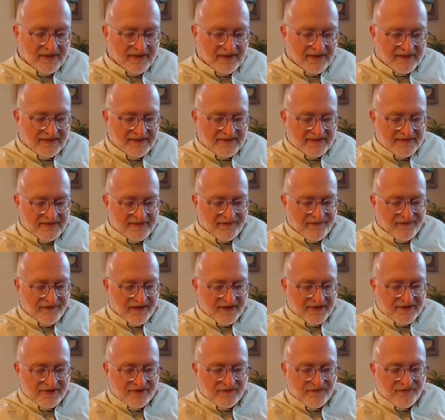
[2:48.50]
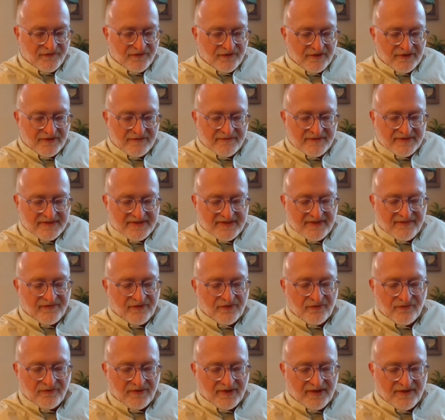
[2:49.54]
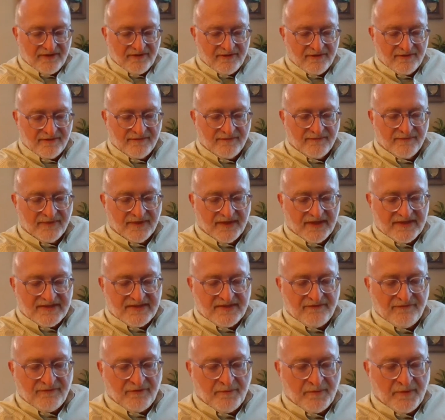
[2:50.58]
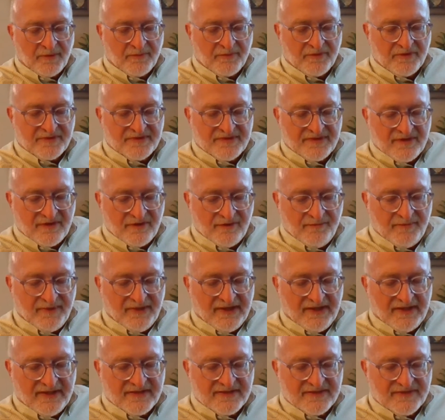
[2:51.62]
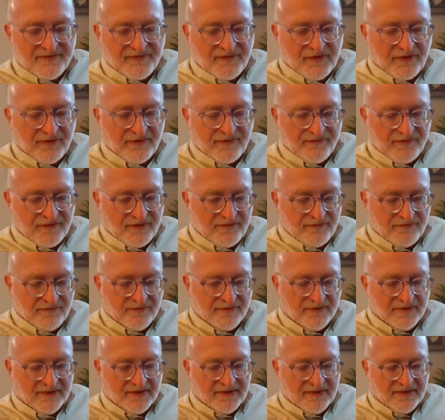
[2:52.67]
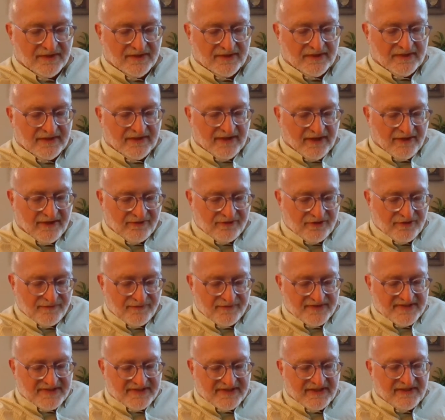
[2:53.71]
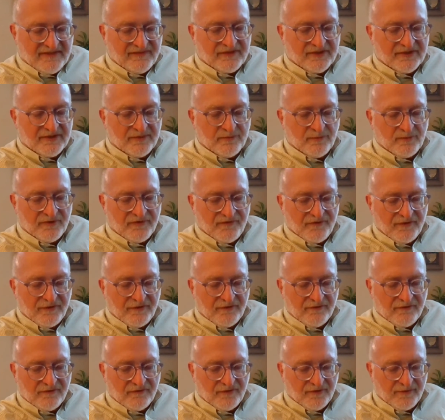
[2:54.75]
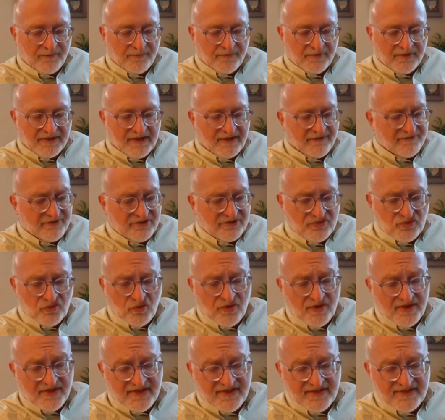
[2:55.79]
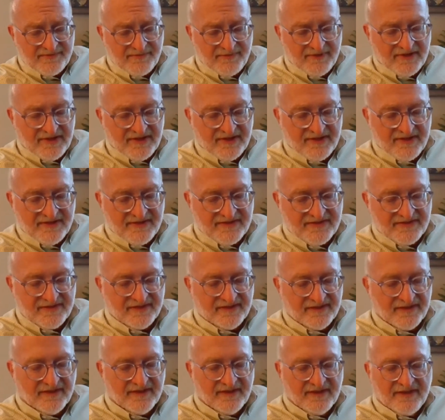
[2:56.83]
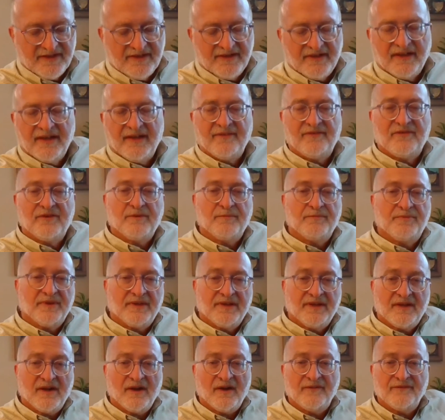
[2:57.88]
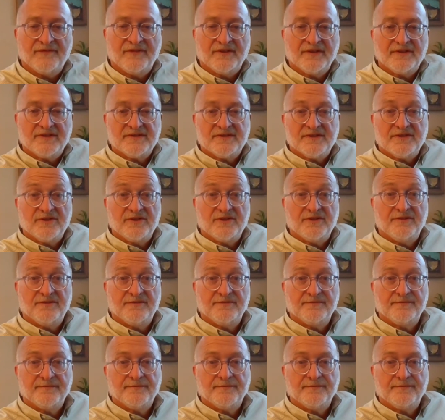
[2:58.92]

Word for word: And his affection for you is even greater, as he remembers the obedience of all of you, how you received him with fear and trembling. I rejoice because I have complete confidence in you.